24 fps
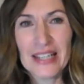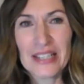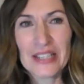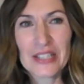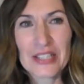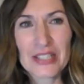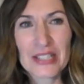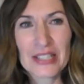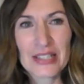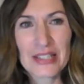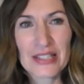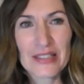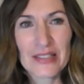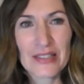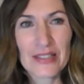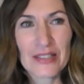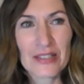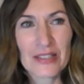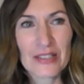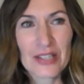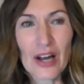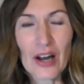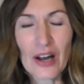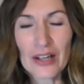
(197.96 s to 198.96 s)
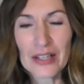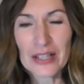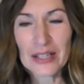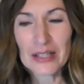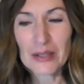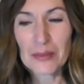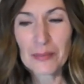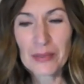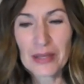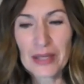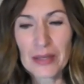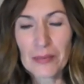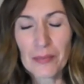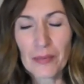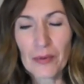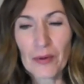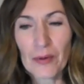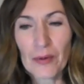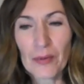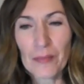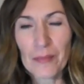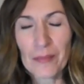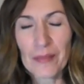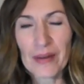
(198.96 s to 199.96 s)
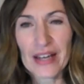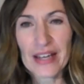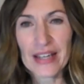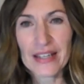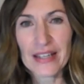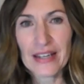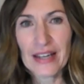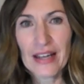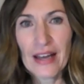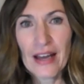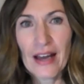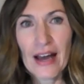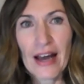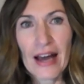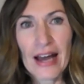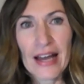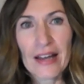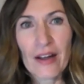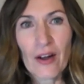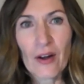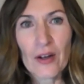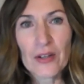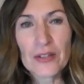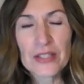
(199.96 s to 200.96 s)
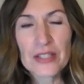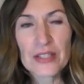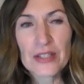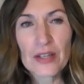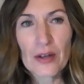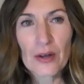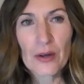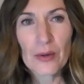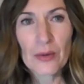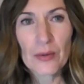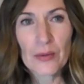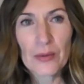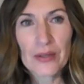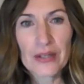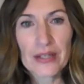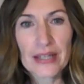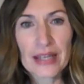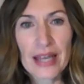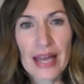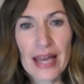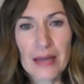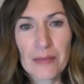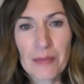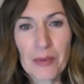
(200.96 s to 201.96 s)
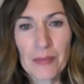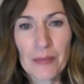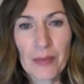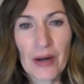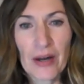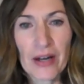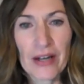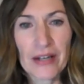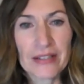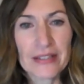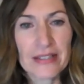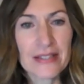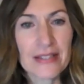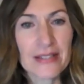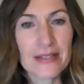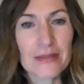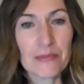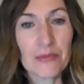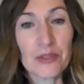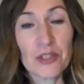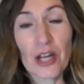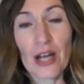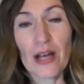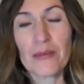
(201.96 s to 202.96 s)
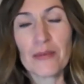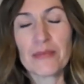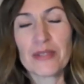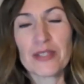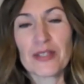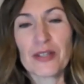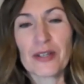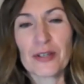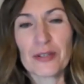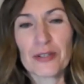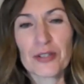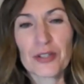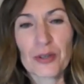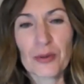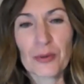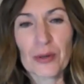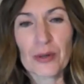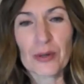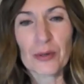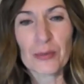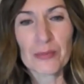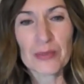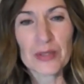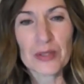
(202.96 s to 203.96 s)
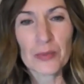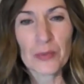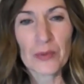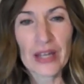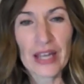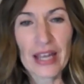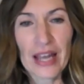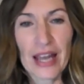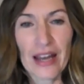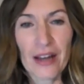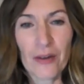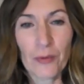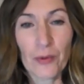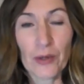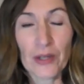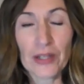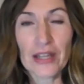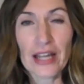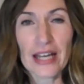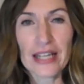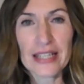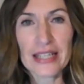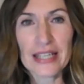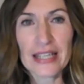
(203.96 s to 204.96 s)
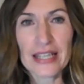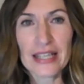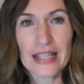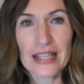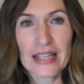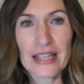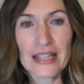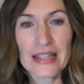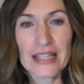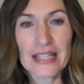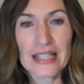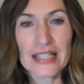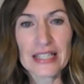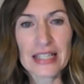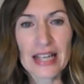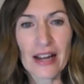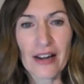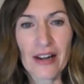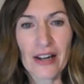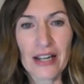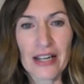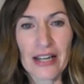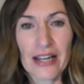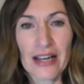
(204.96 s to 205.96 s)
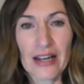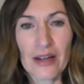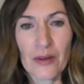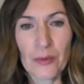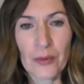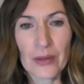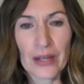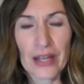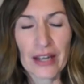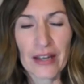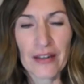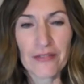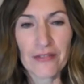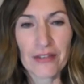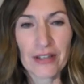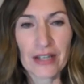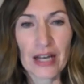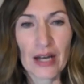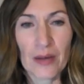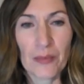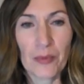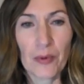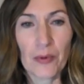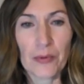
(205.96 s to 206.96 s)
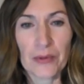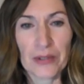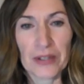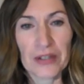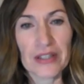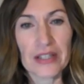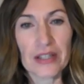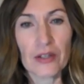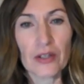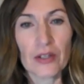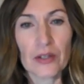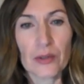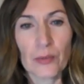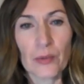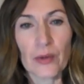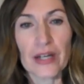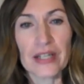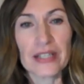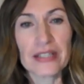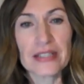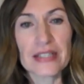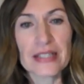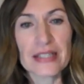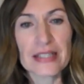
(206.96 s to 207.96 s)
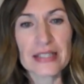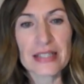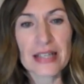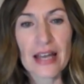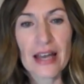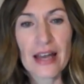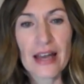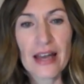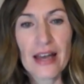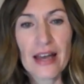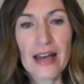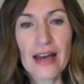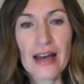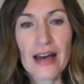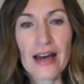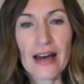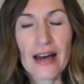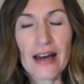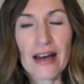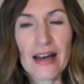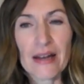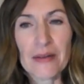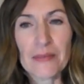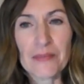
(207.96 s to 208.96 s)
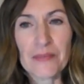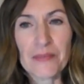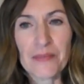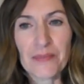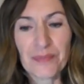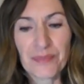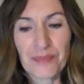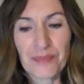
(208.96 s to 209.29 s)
just talking to people. But I also came upon some job search groups. We're lucky in this area. We have a couple really good ones. Um,